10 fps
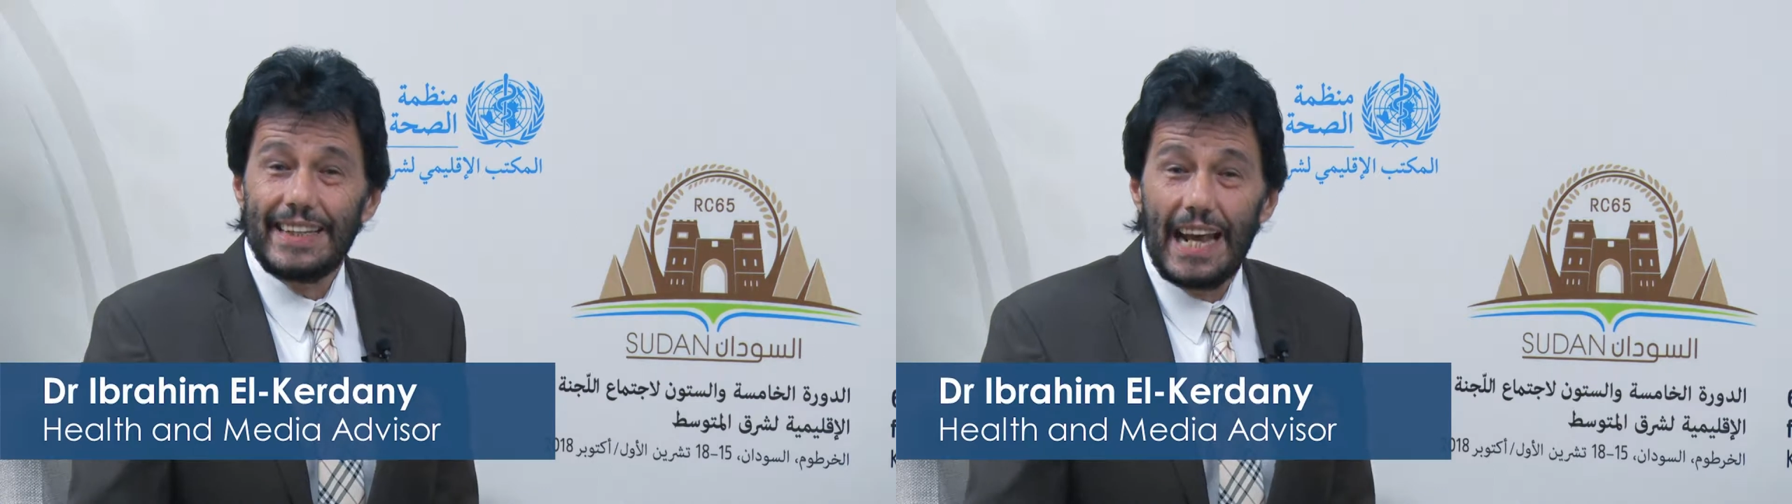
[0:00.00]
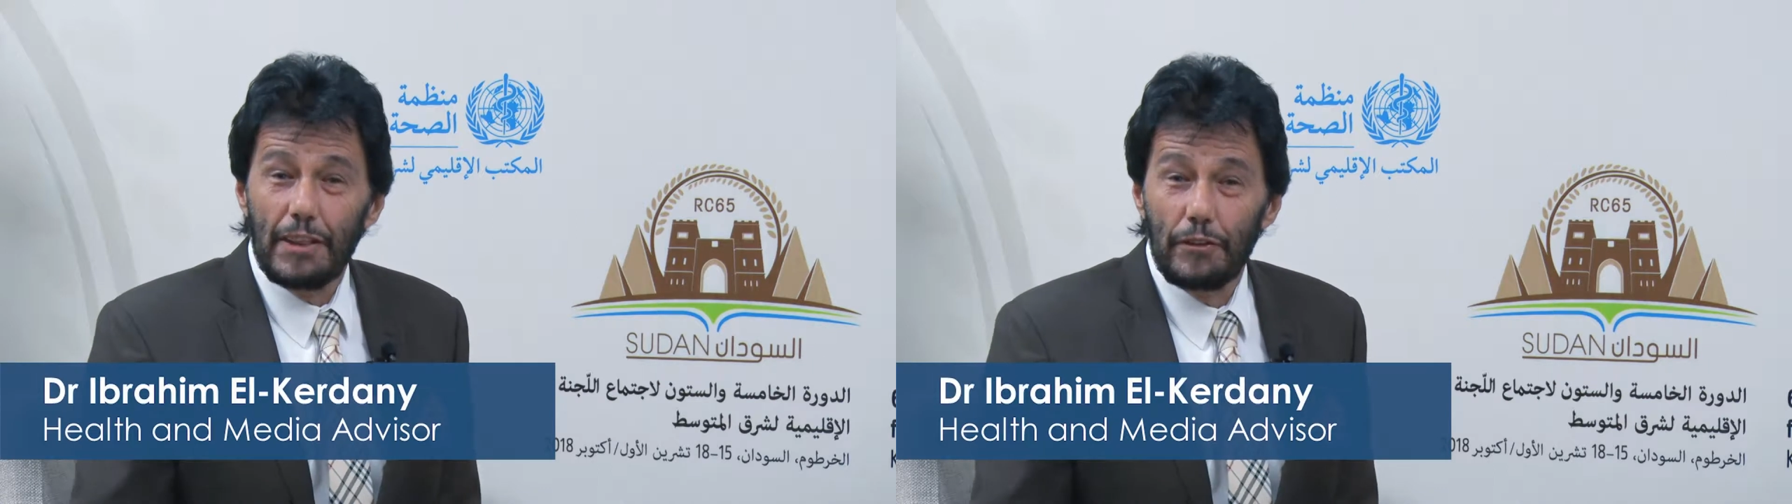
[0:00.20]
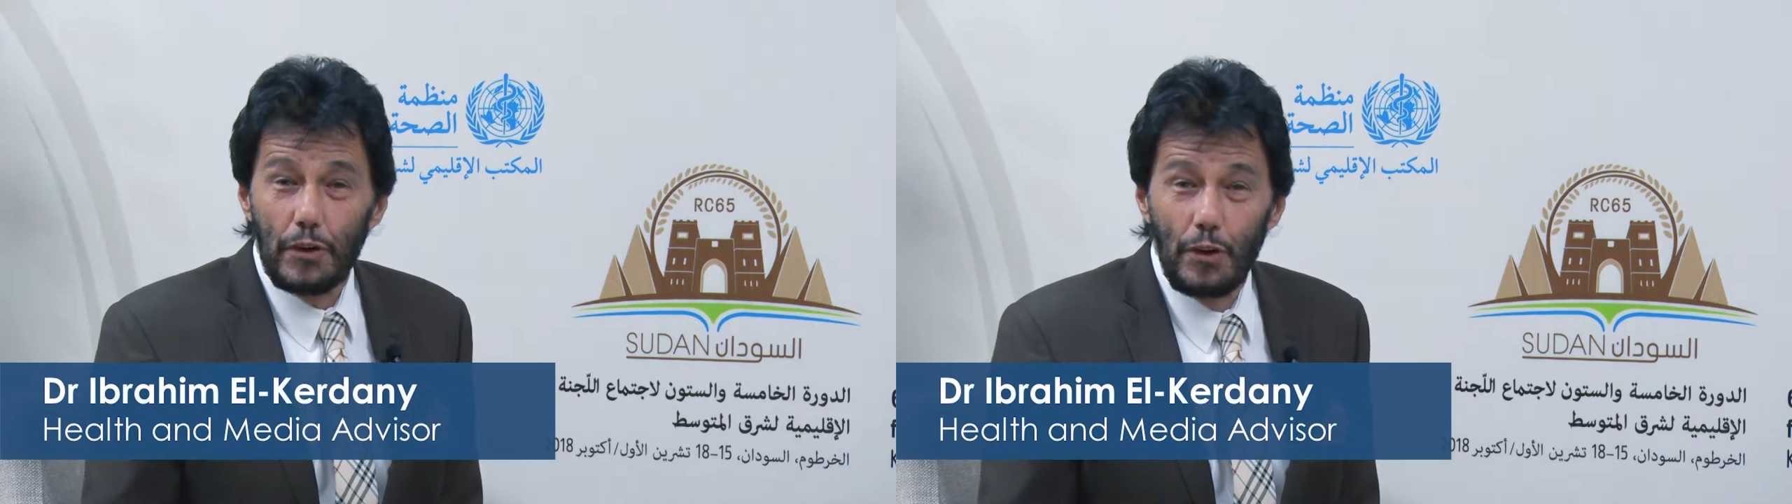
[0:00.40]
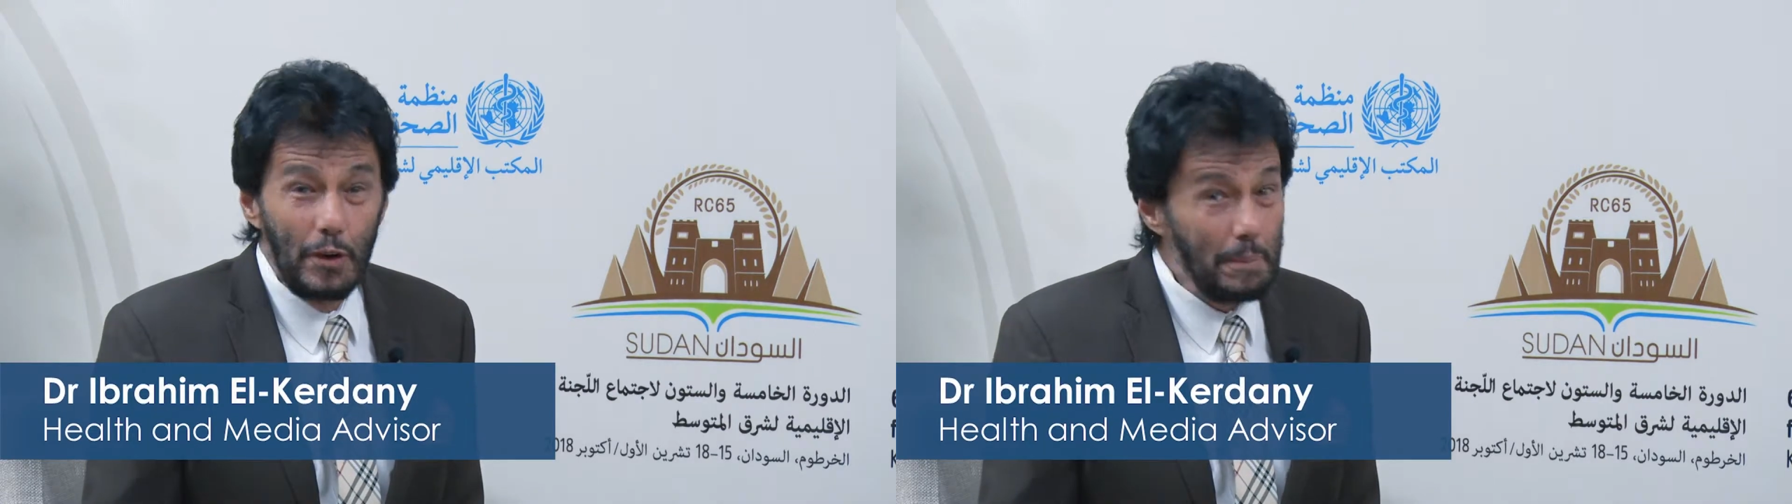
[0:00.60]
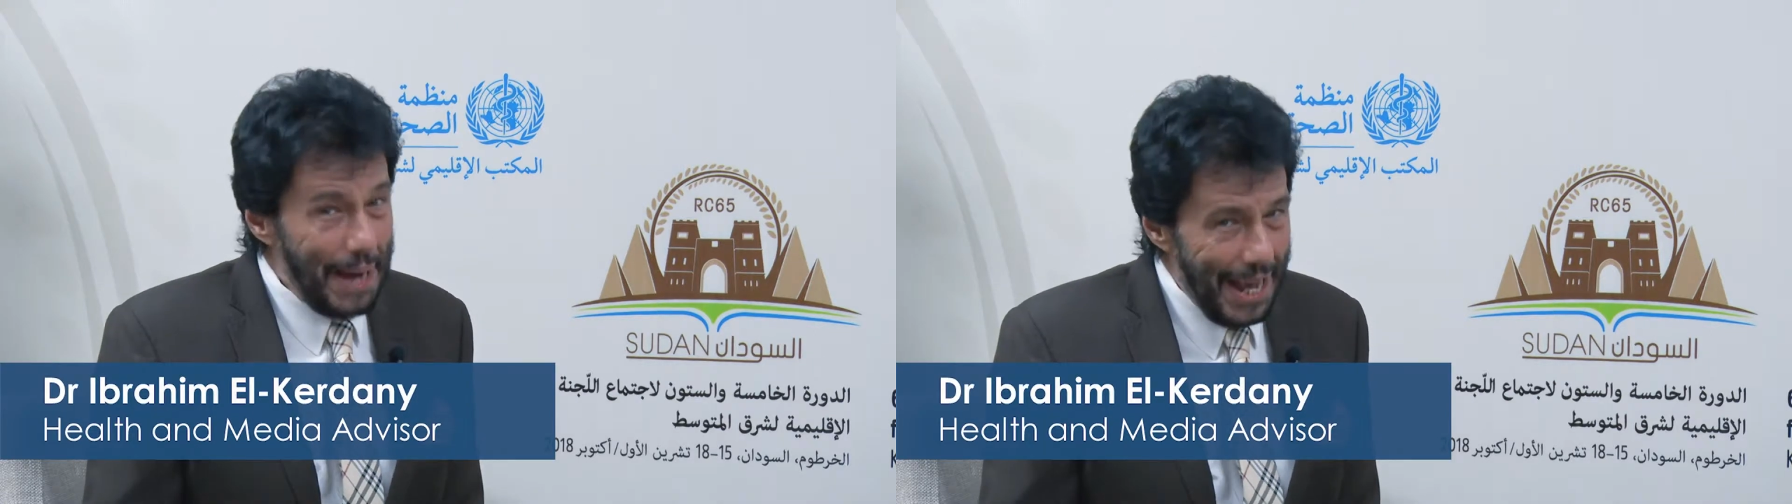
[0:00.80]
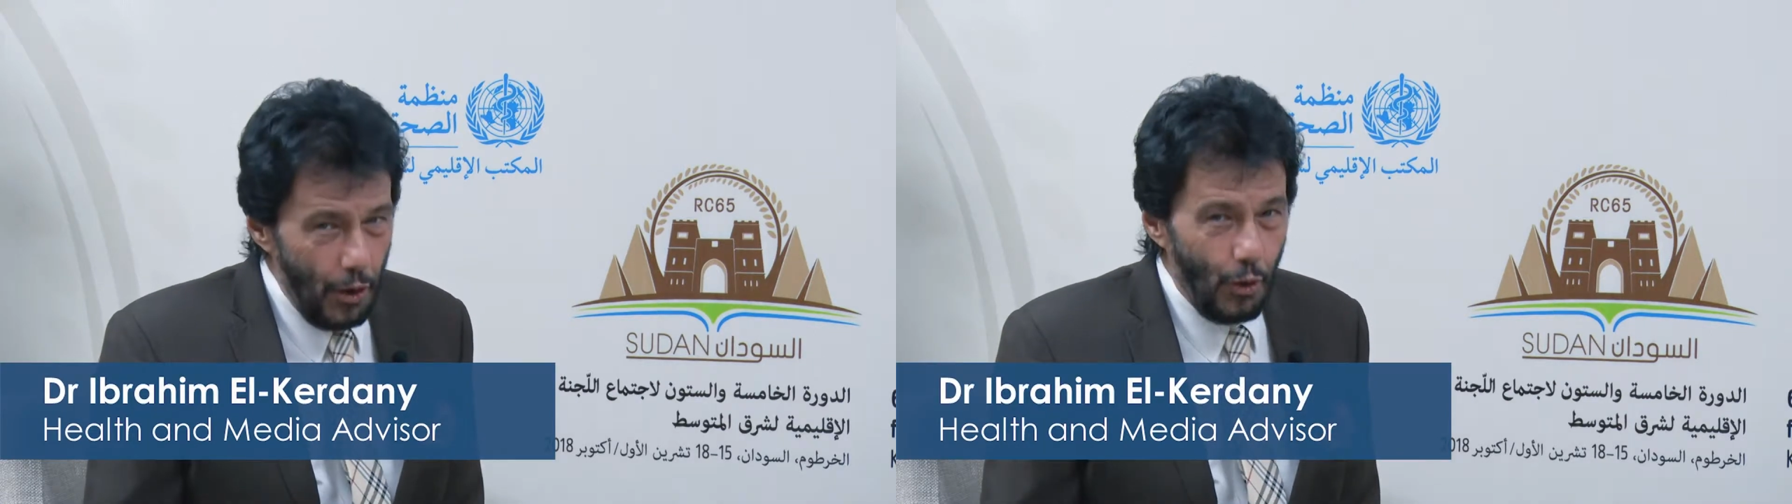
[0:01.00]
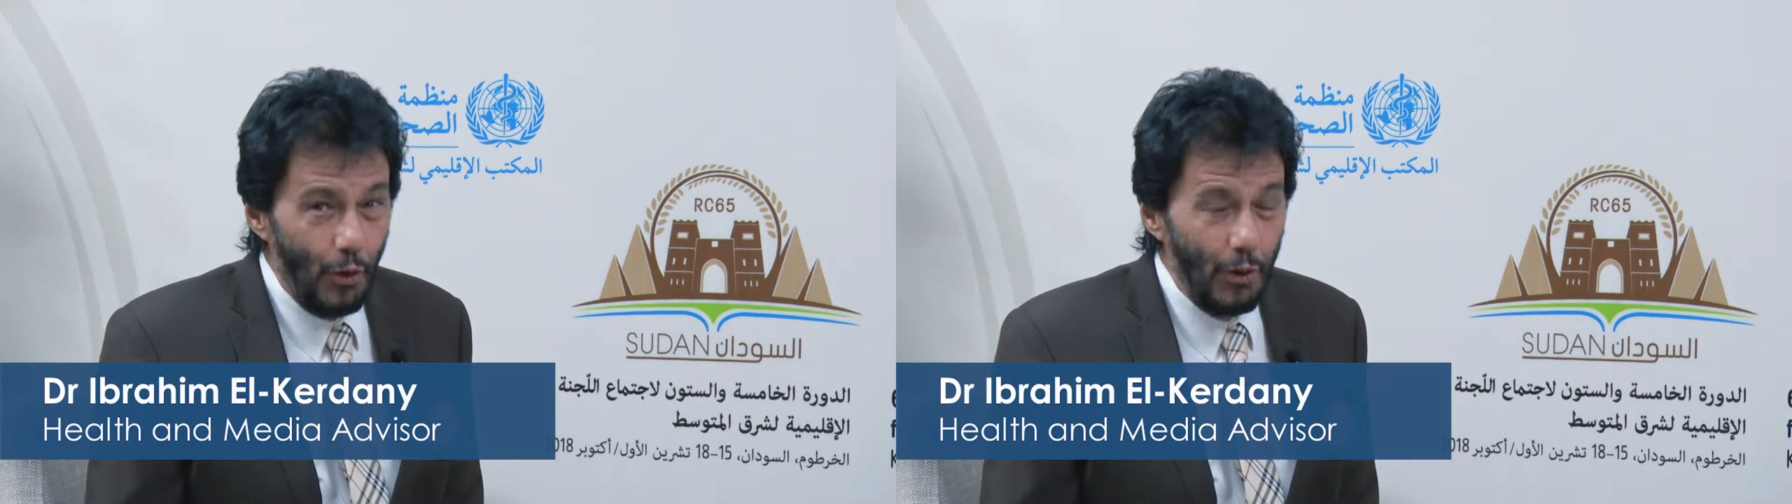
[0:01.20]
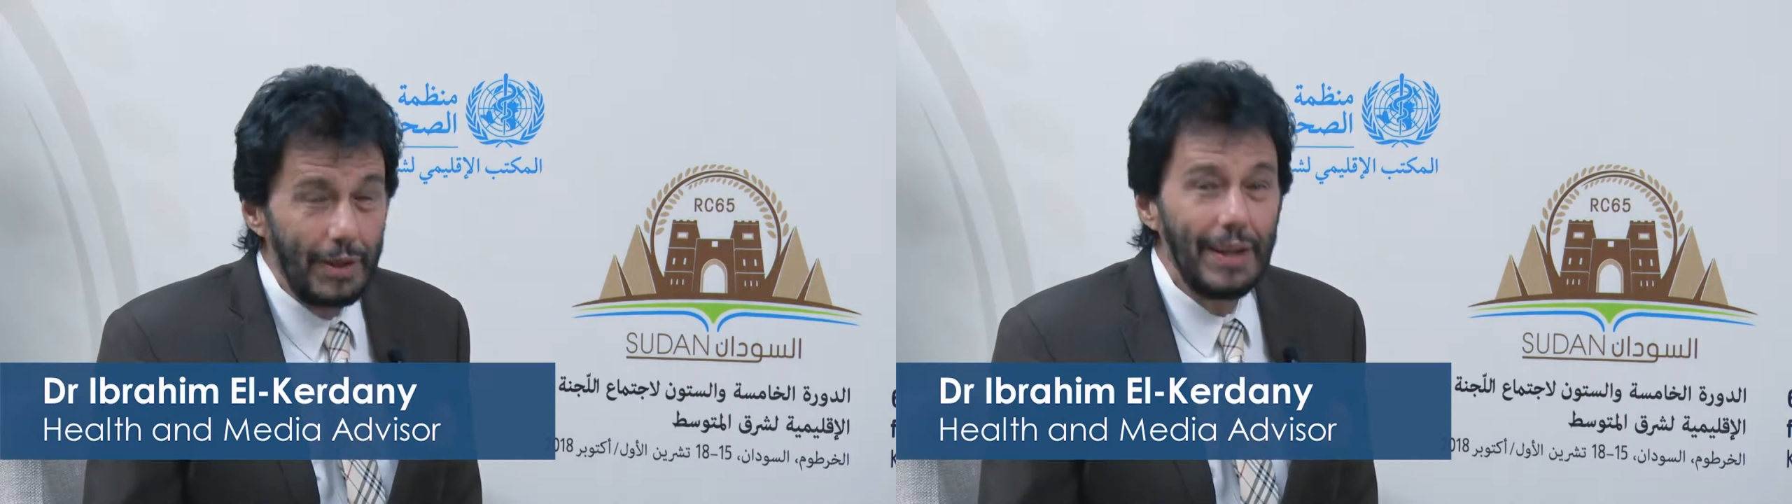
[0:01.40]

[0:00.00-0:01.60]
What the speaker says: health for all by all,